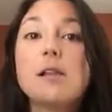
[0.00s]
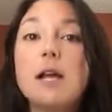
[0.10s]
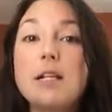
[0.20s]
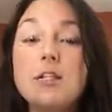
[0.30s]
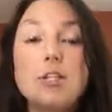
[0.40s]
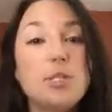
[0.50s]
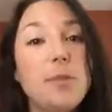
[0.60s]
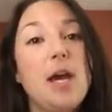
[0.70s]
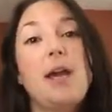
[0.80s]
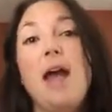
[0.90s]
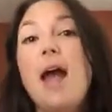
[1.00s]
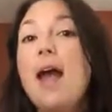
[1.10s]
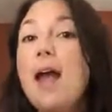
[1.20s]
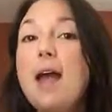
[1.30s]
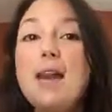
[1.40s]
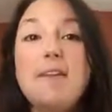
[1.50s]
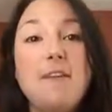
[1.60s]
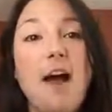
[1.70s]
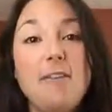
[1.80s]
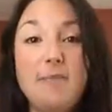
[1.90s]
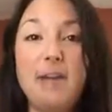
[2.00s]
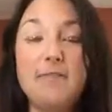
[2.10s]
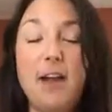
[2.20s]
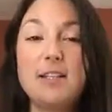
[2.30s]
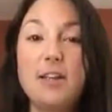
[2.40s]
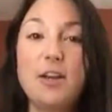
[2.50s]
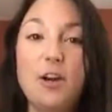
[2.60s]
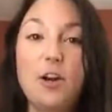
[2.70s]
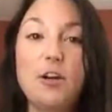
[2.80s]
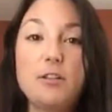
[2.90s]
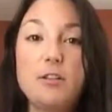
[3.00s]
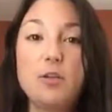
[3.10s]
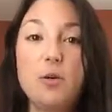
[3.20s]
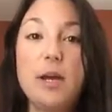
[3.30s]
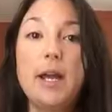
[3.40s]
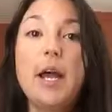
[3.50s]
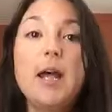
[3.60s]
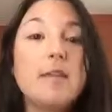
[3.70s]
let's just pick any 5 big events that occurred in the story.